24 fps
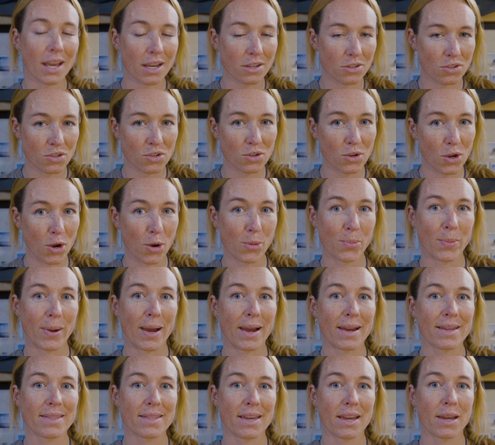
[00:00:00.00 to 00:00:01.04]
as you go
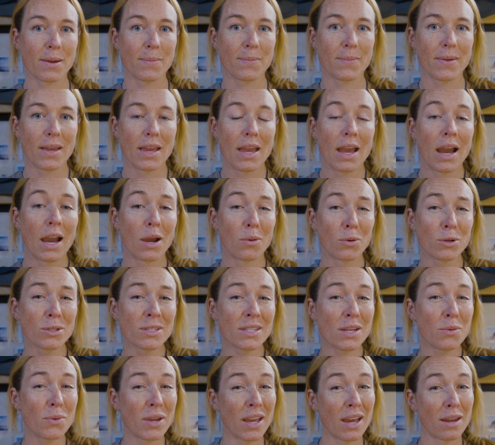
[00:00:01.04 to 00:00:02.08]
by them. I will
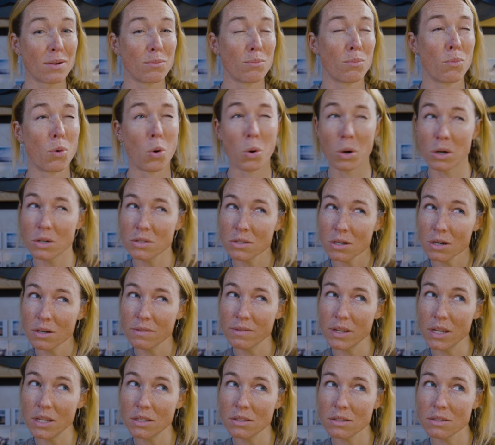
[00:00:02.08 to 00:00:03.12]
say we had more
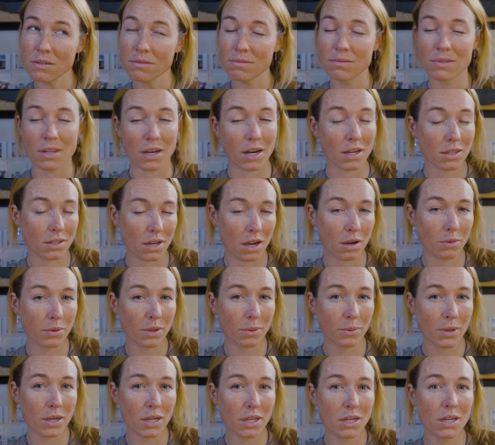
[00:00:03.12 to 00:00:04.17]
service than I thought we
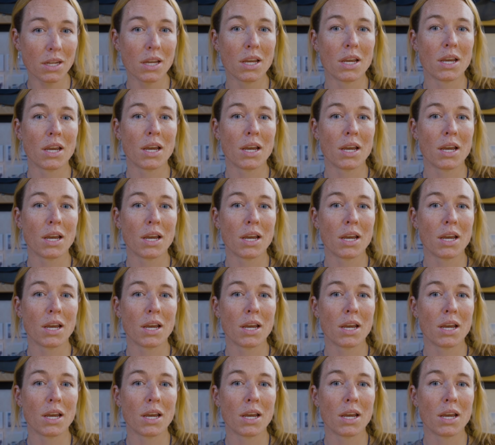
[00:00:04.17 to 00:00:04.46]
would,